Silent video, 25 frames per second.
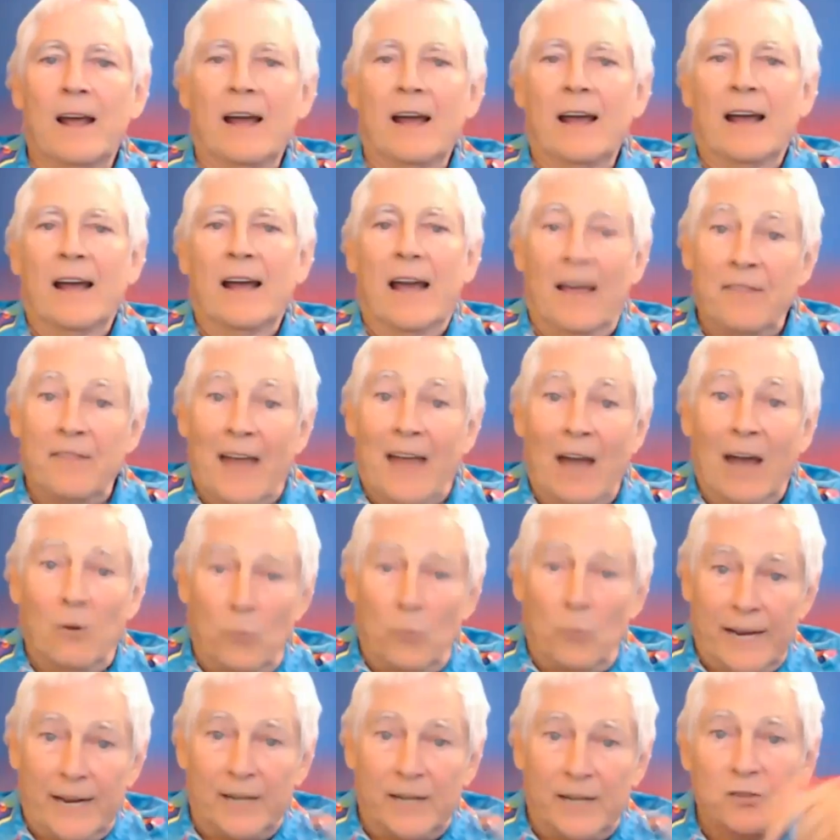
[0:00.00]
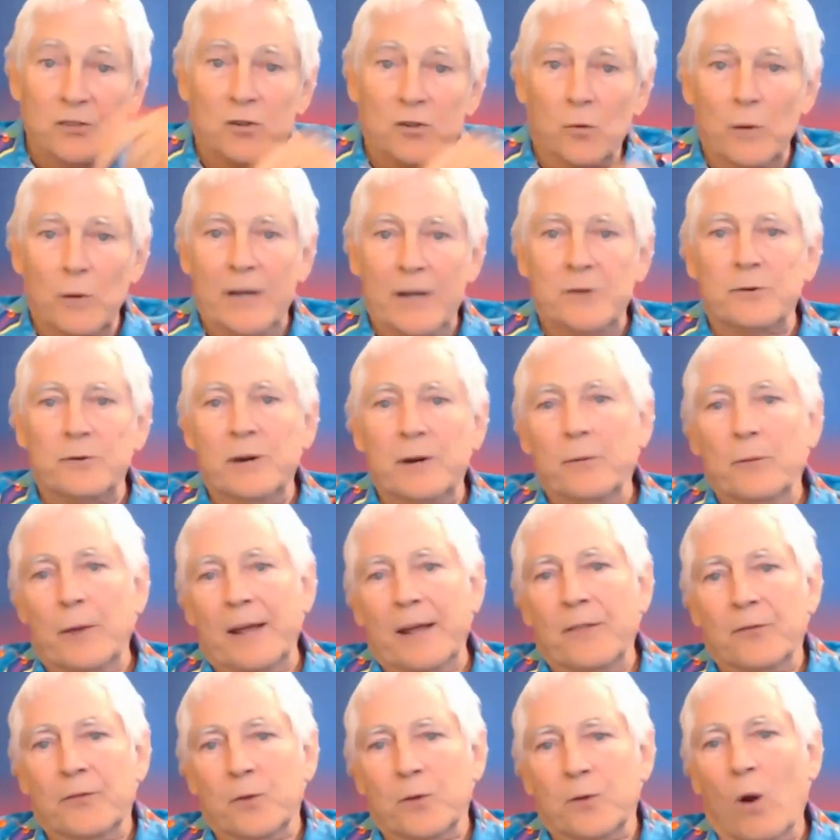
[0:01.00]
And that weakens the wintry
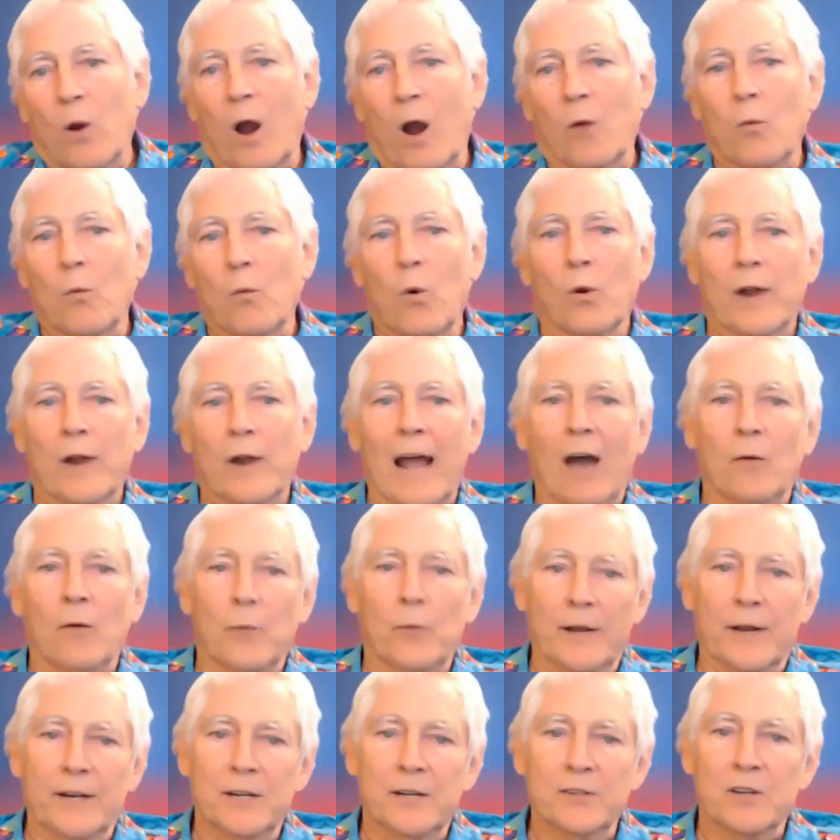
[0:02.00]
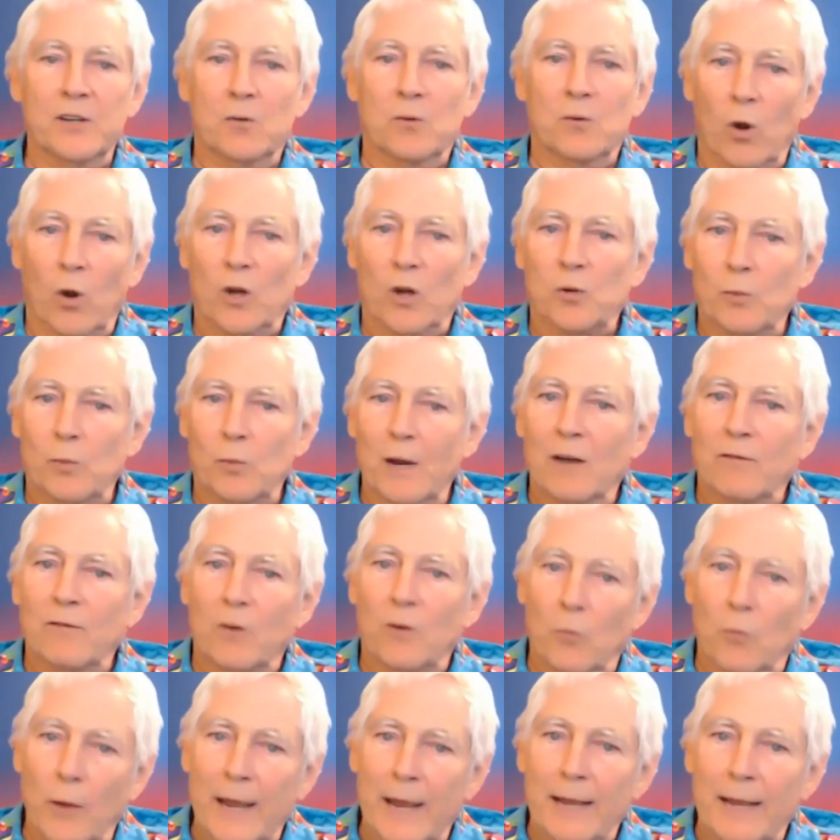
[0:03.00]
wind through our worn out windows and works well
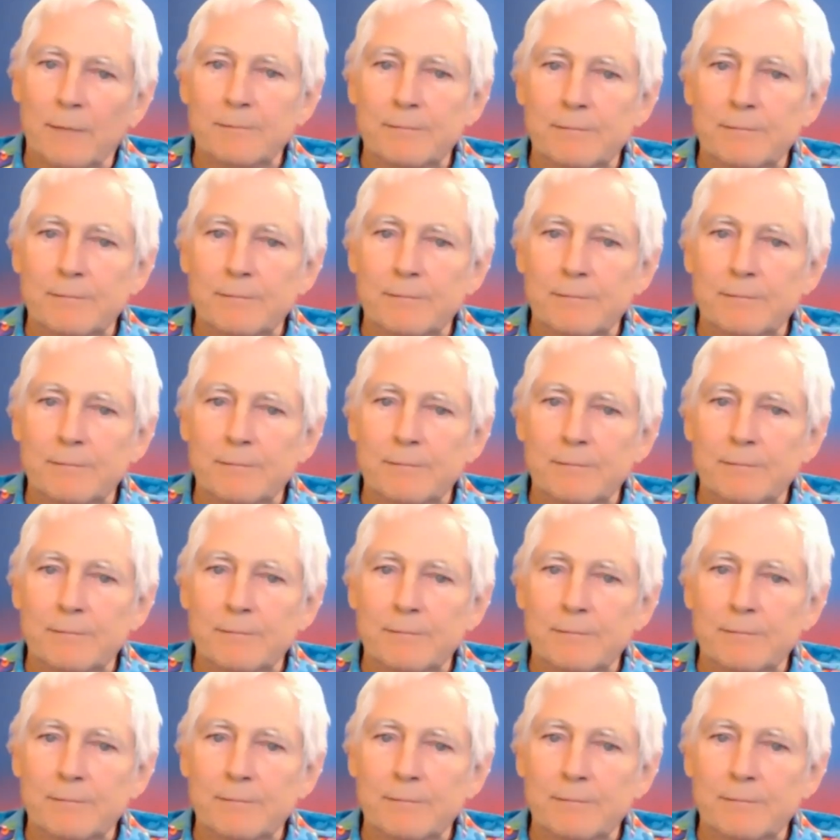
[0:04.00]
for wheat.